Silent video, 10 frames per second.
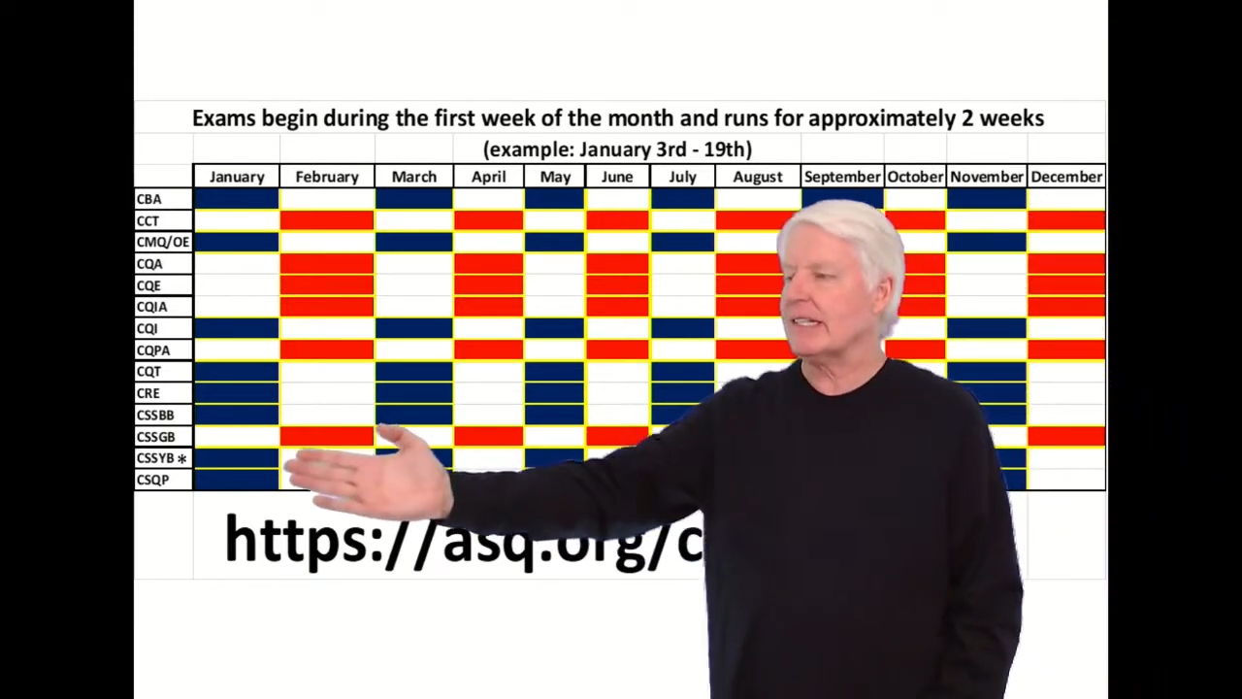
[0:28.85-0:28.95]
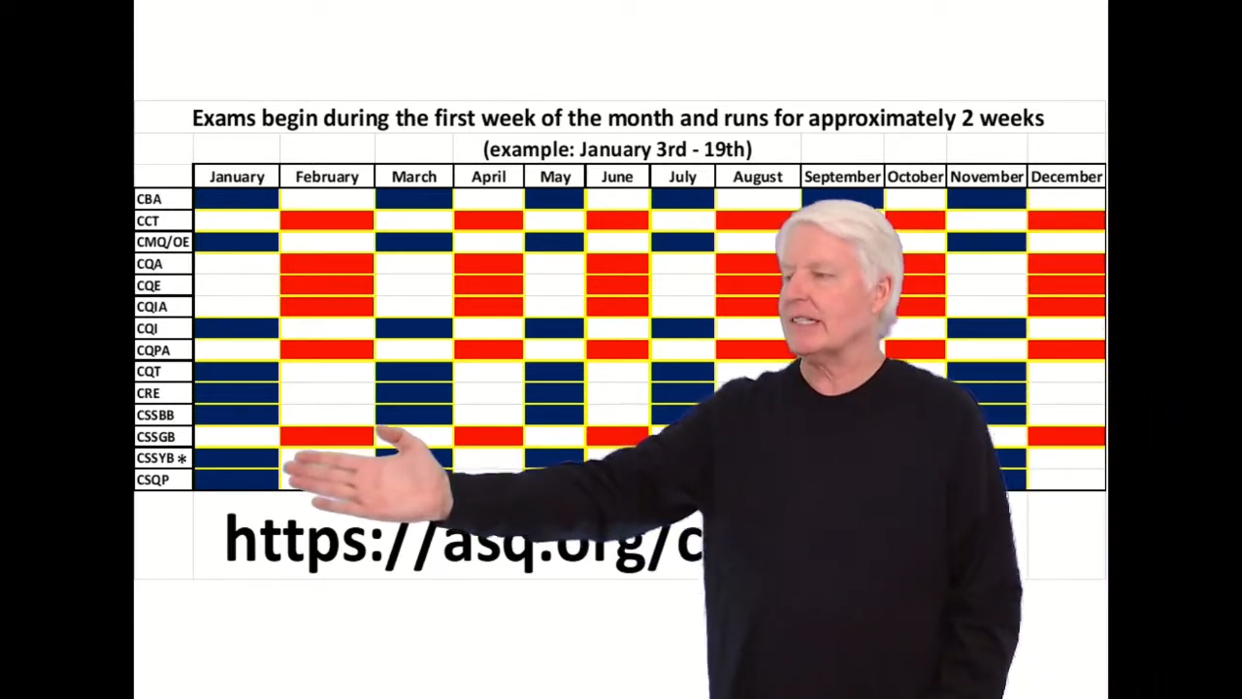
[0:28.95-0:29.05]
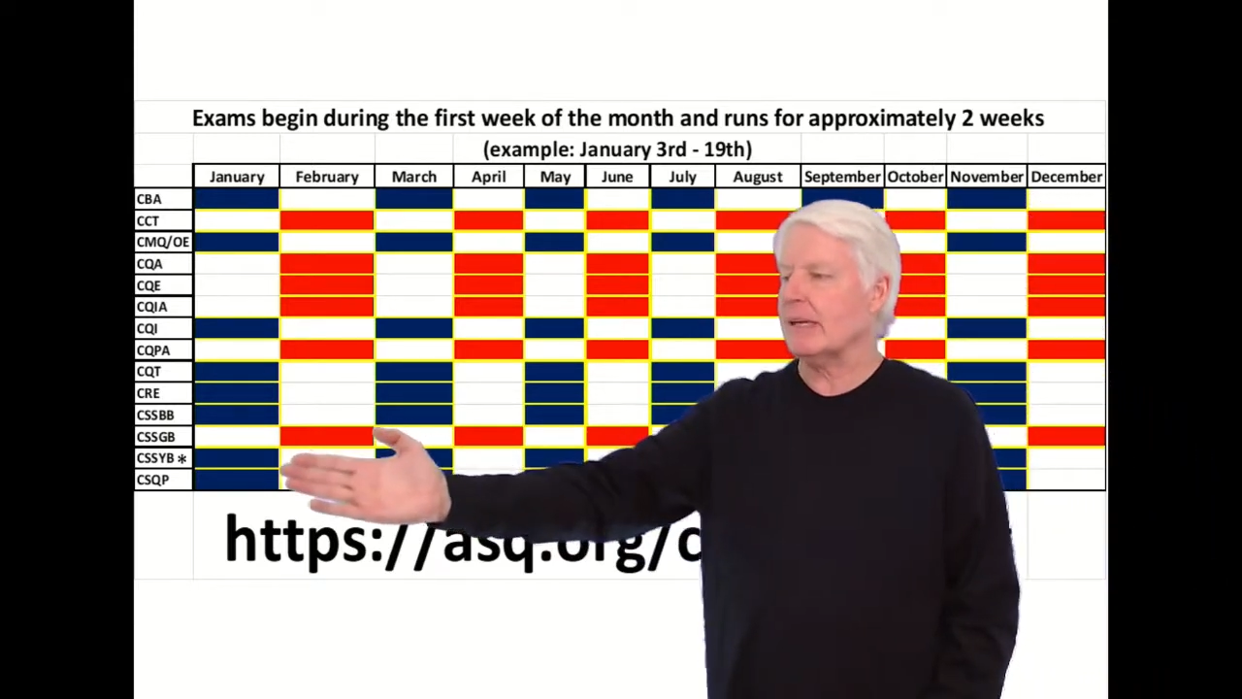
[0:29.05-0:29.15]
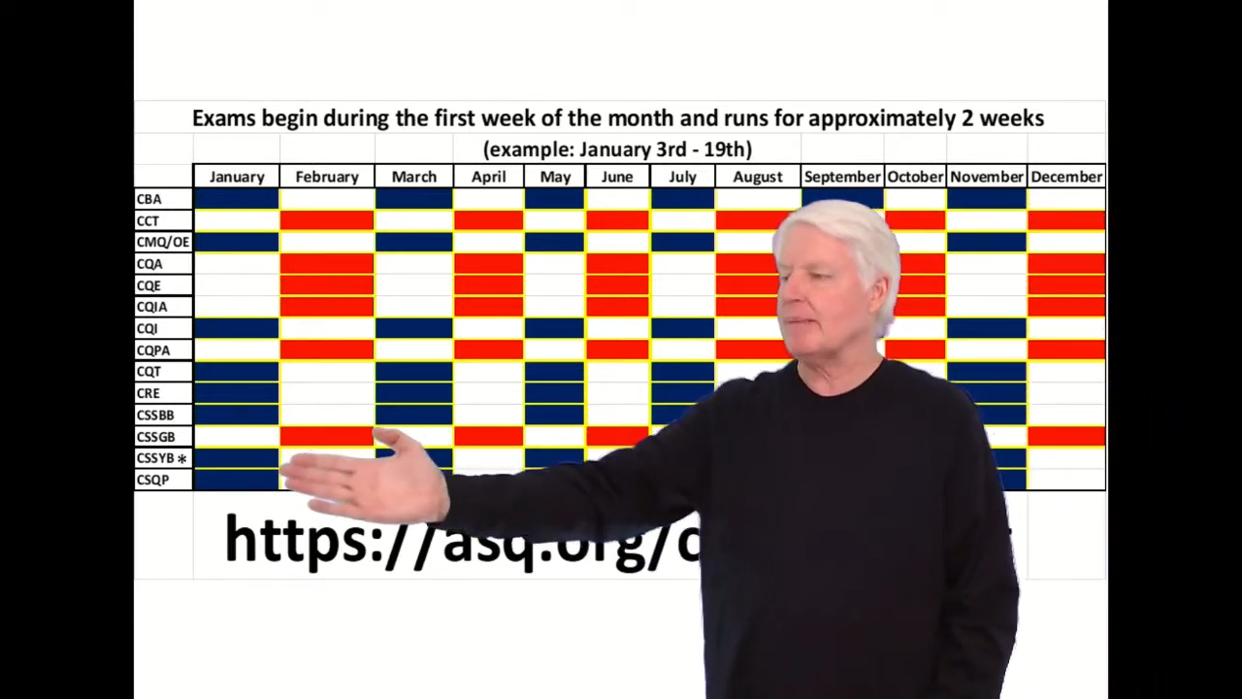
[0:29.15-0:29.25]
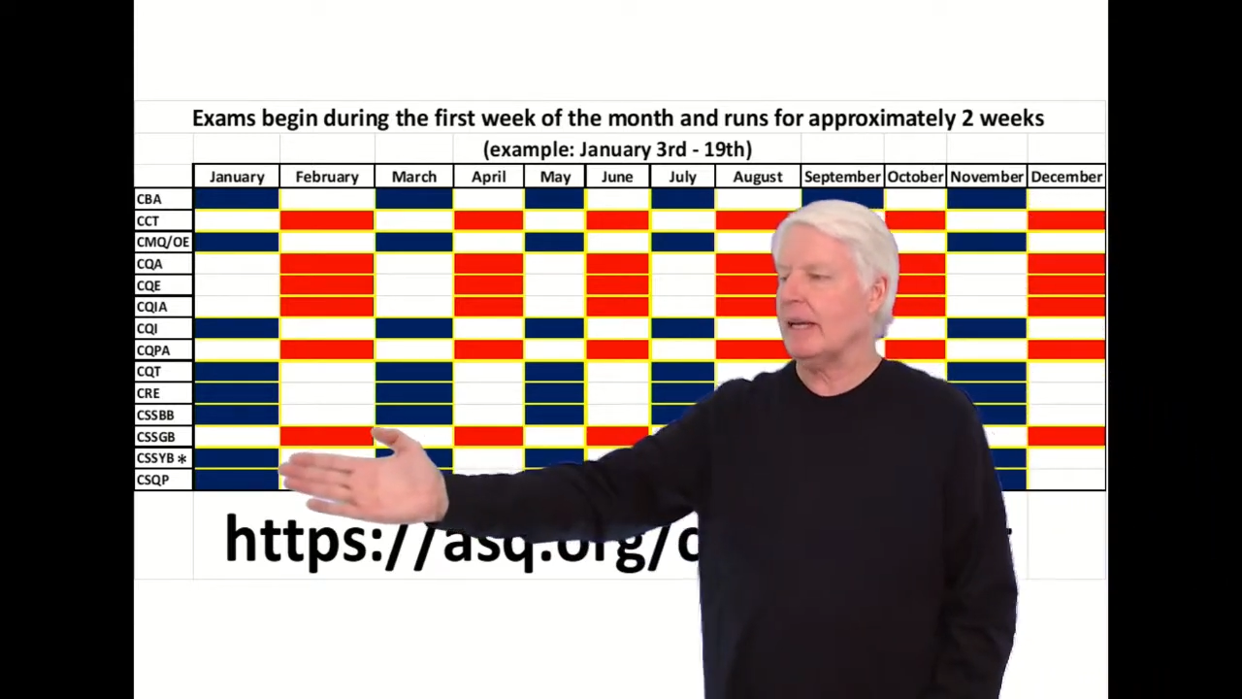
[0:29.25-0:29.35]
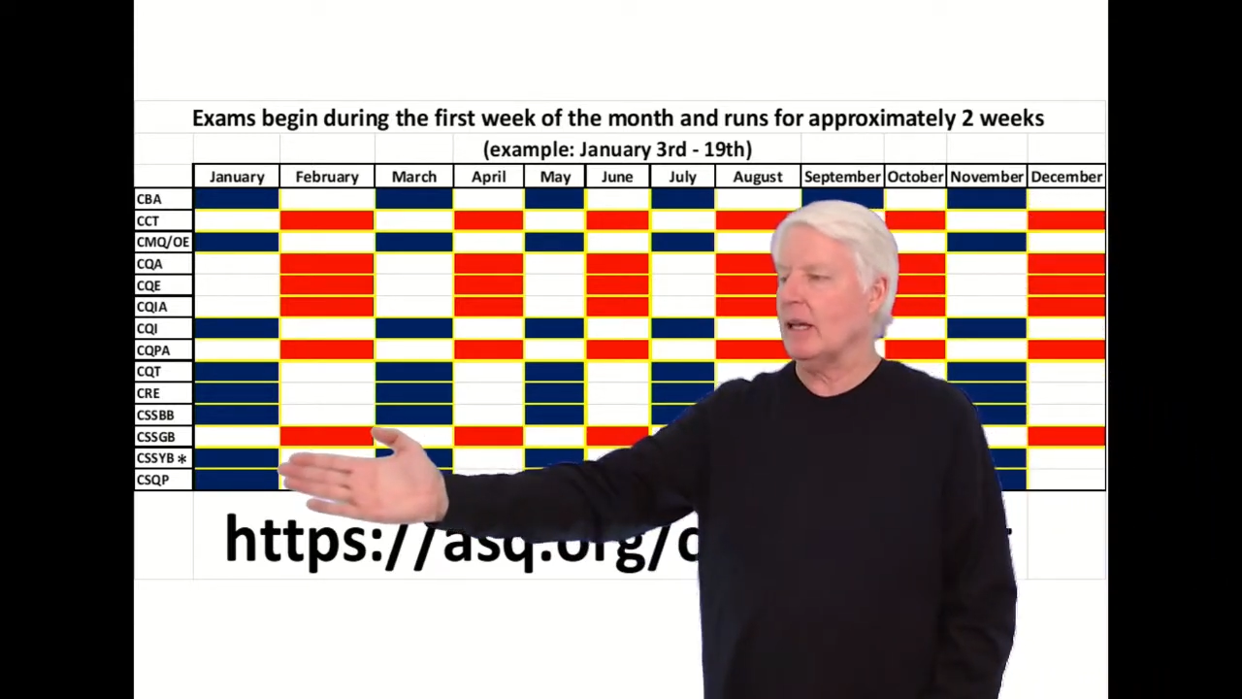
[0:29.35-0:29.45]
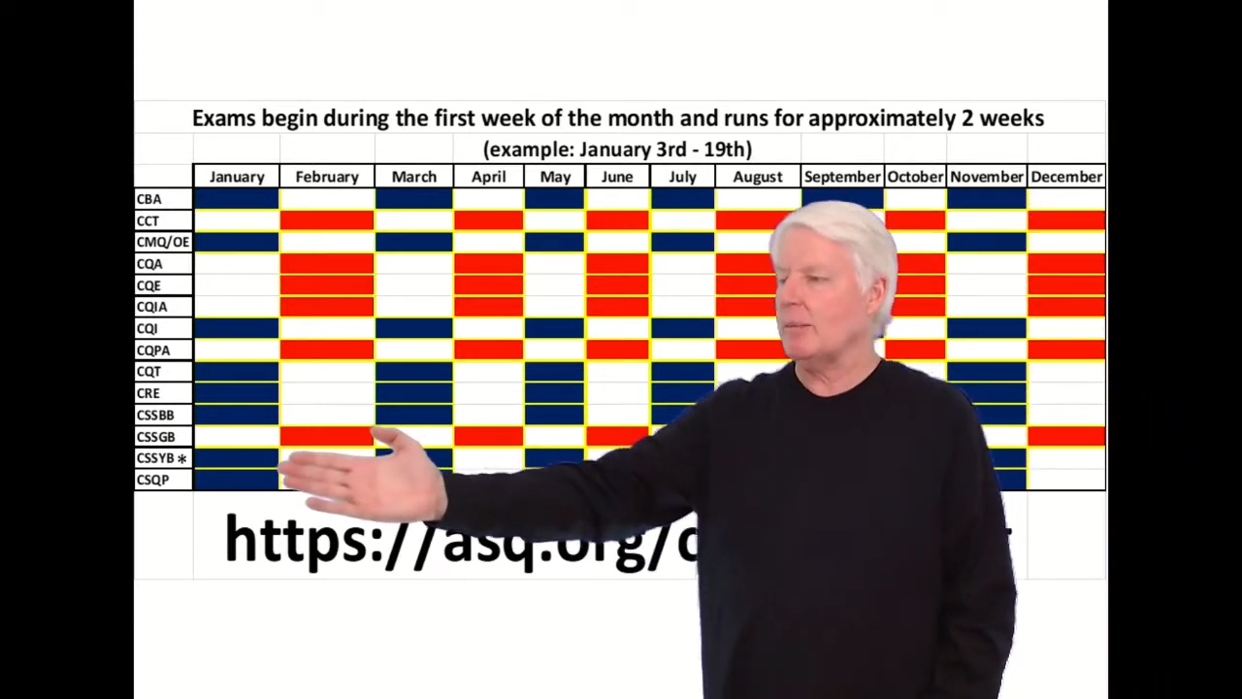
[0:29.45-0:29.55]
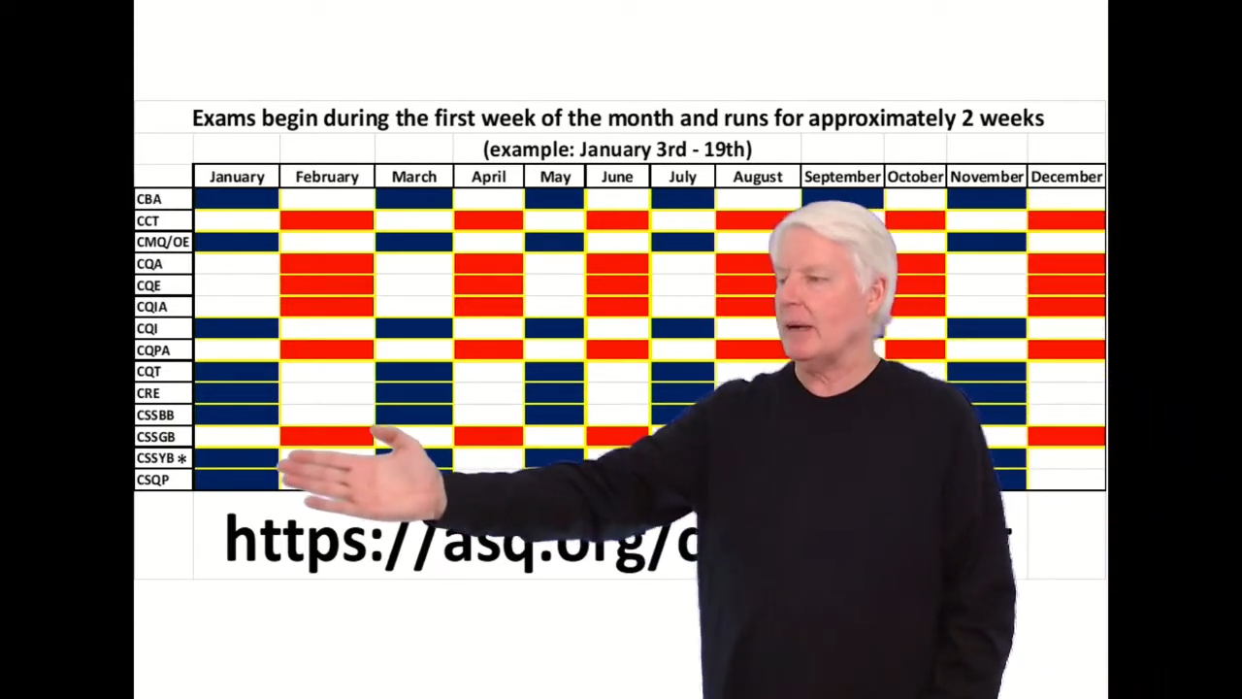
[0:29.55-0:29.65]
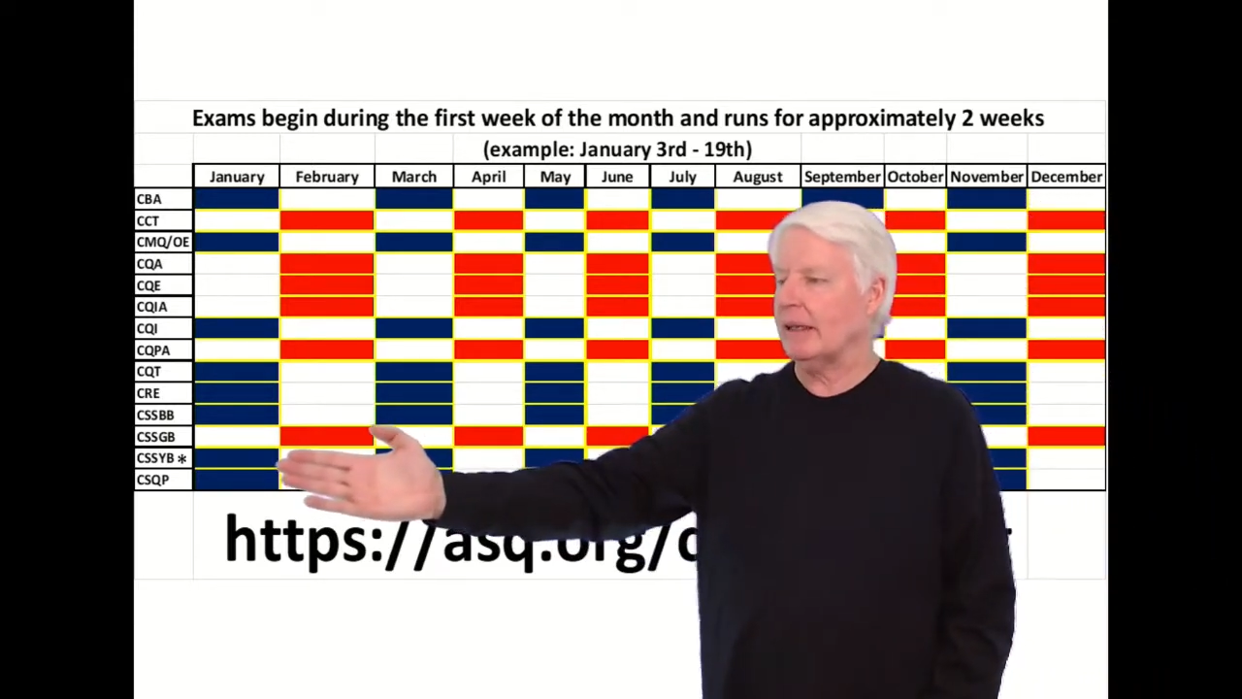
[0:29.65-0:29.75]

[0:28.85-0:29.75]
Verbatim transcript: Six Sigma Yellow